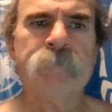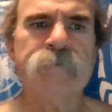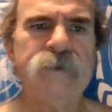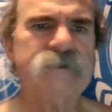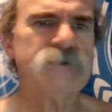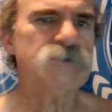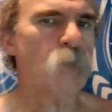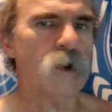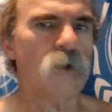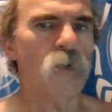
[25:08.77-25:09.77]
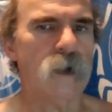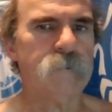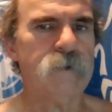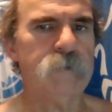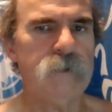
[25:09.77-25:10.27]
This is where
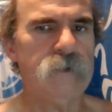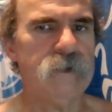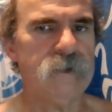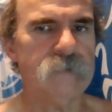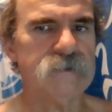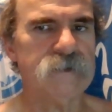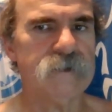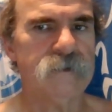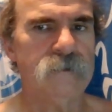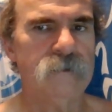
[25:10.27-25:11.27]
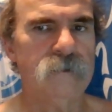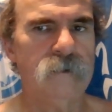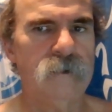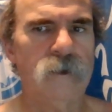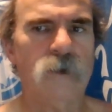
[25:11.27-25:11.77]
quantum computing comes in.
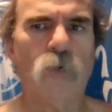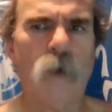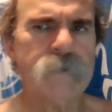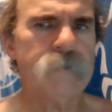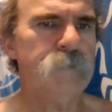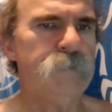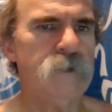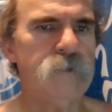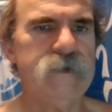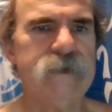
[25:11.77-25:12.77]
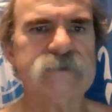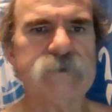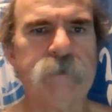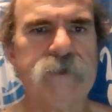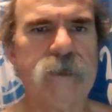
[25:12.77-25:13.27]
Quantum computing has the
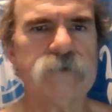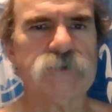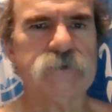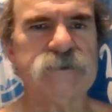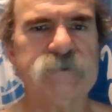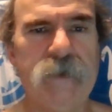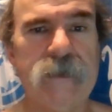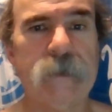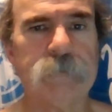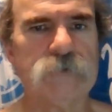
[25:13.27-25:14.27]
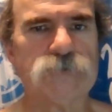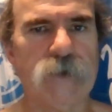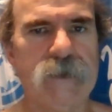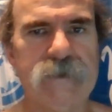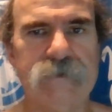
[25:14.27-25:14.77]
potential to speed up the
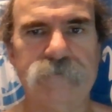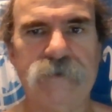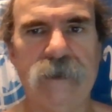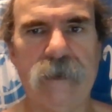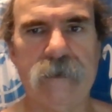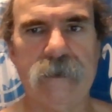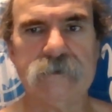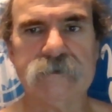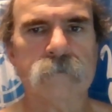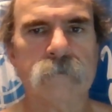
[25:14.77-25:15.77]
training of DNNs,